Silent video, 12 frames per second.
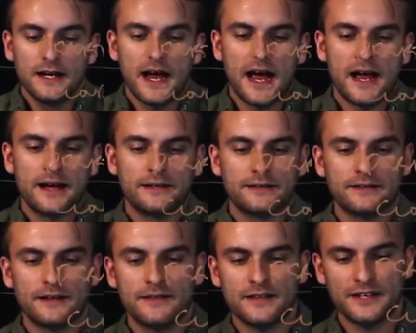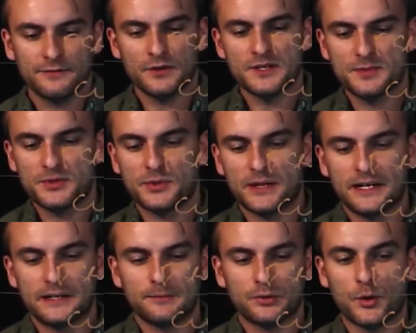And the difference
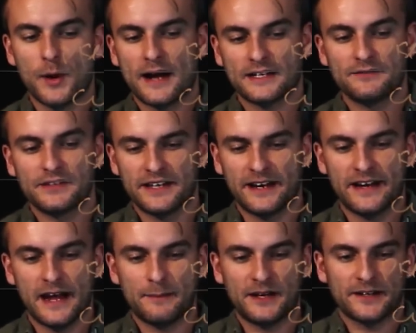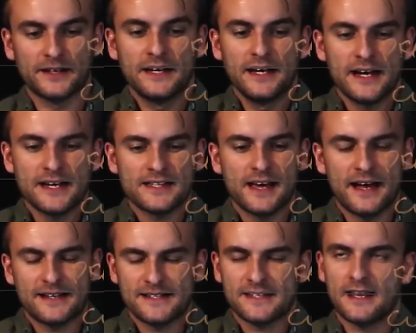between proactive and dynamic is
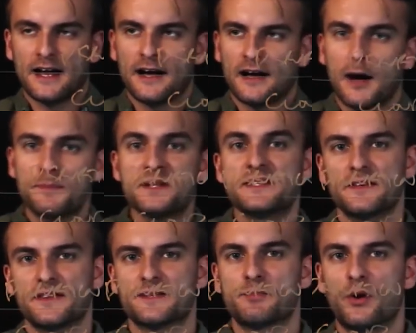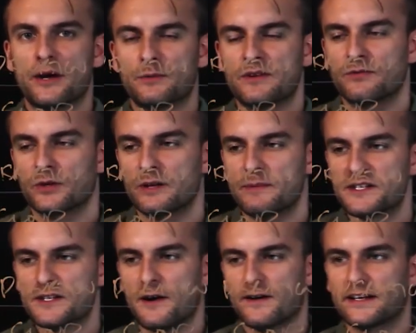that up until this point, we've really been
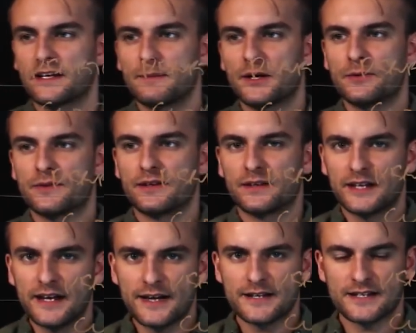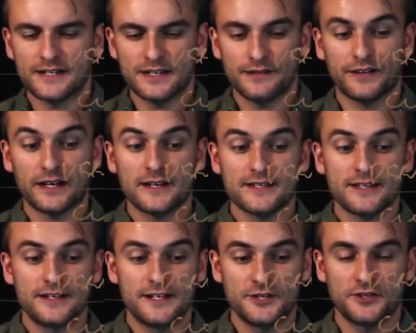talking about the keys and certificates, the
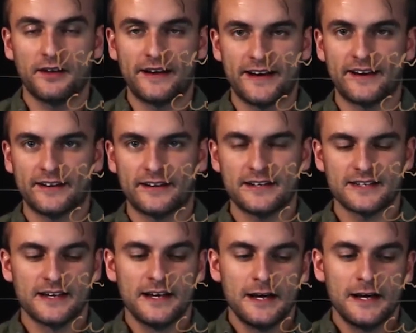digital identities.